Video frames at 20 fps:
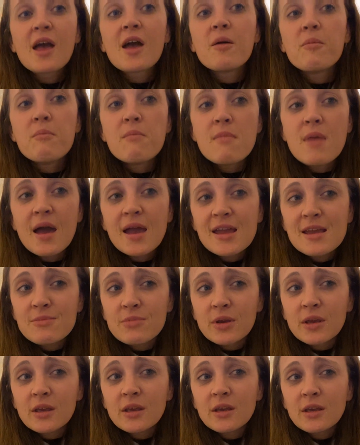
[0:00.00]

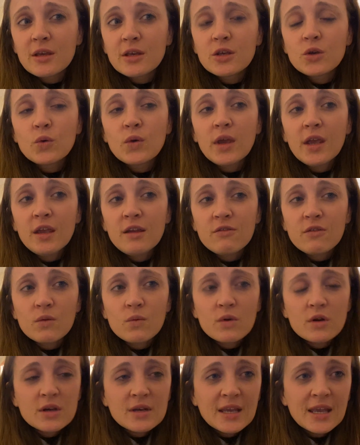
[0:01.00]
Maybe you even
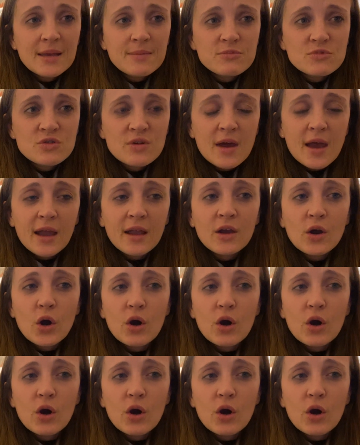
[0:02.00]
want to keep track